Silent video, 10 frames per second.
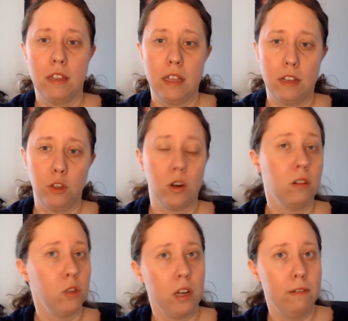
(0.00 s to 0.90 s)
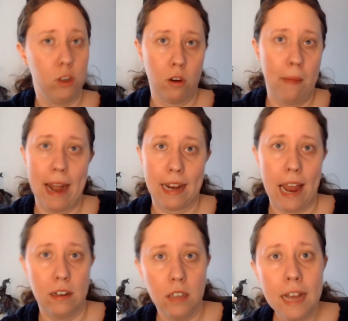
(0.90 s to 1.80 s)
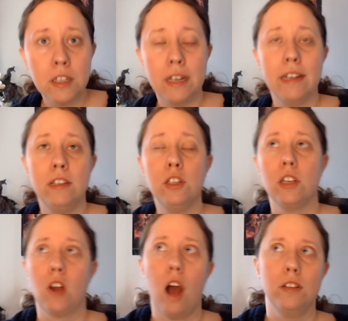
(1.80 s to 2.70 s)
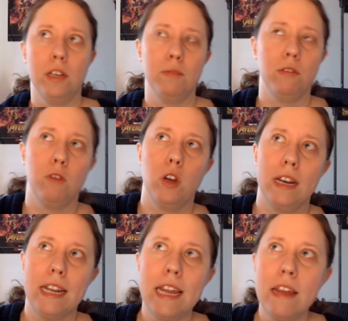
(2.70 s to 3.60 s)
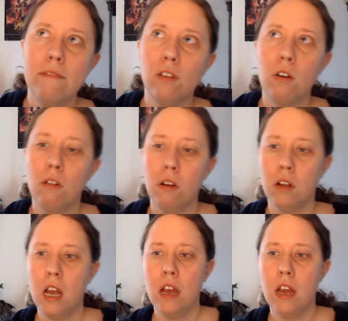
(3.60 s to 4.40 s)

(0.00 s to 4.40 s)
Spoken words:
the struggles of a traumatic adolescence, the concepts of good and evil,